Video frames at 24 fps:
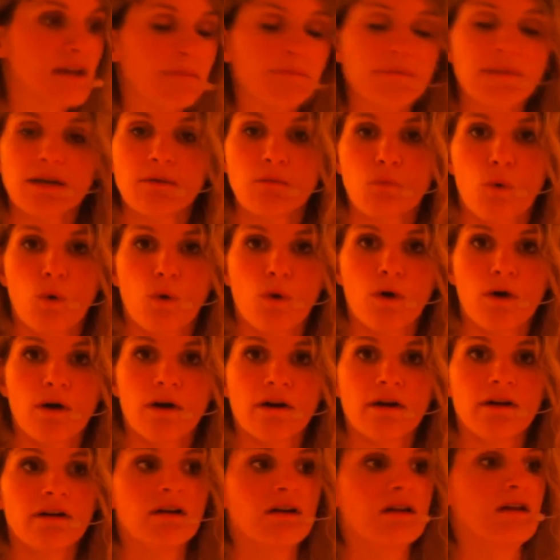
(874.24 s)
something
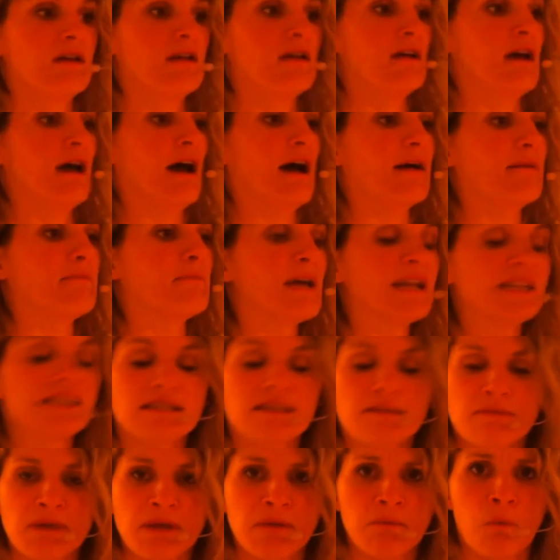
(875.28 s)
more, I'm meant
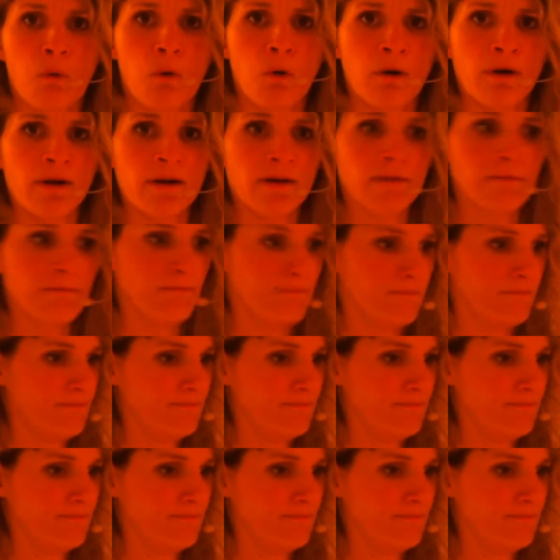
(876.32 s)
to be more,